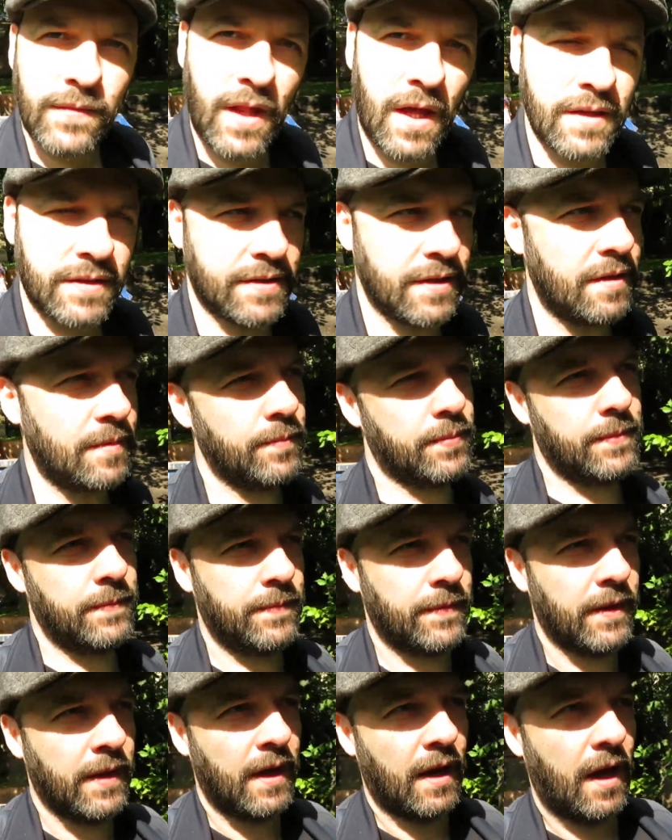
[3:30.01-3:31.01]
Next up,
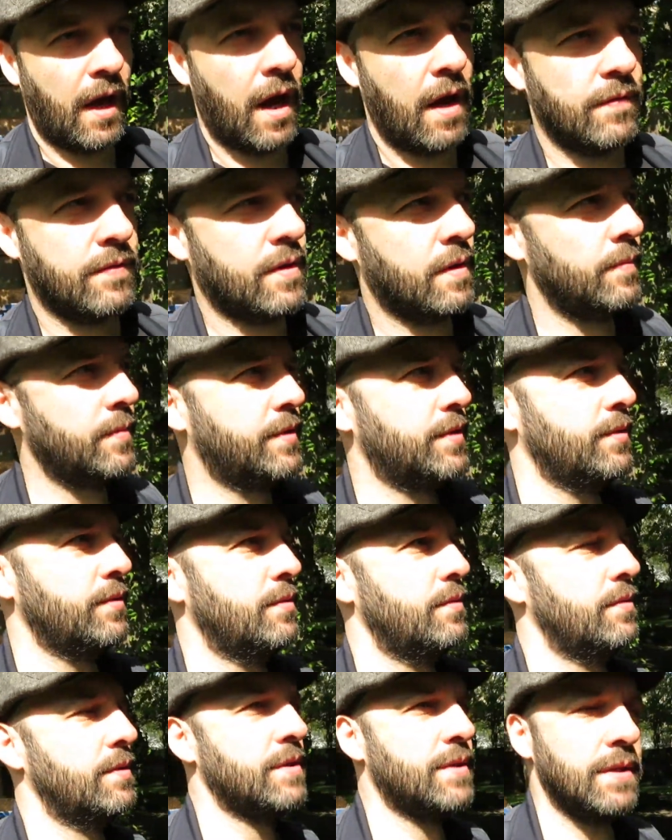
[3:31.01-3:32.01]
I have come
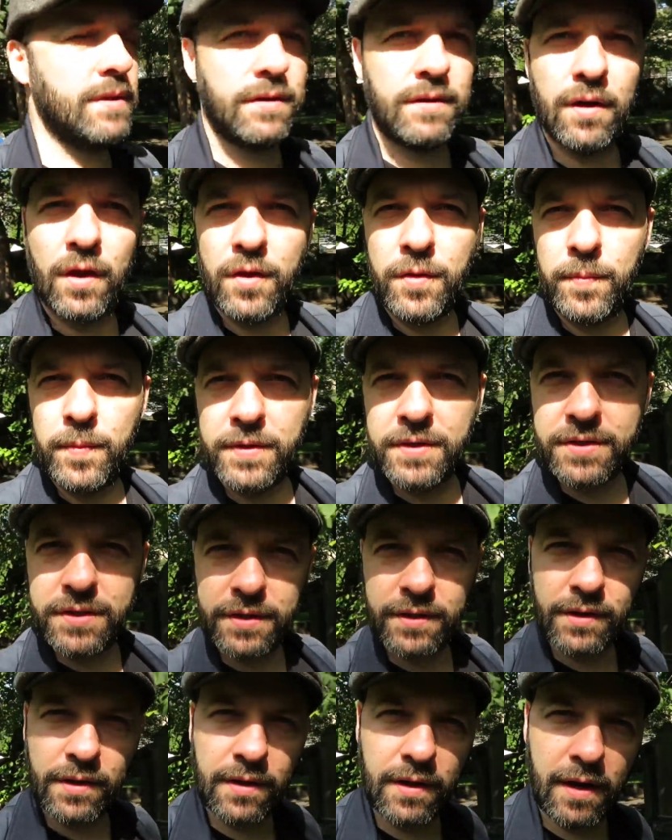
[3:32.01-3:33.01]
to St Cuthbert's
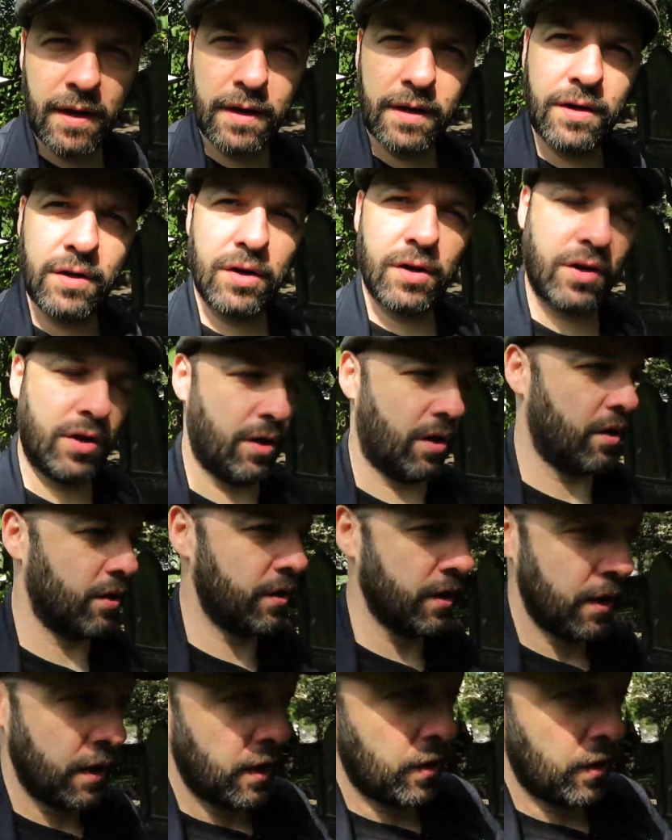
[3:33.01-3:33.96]
uh, Kirkyard,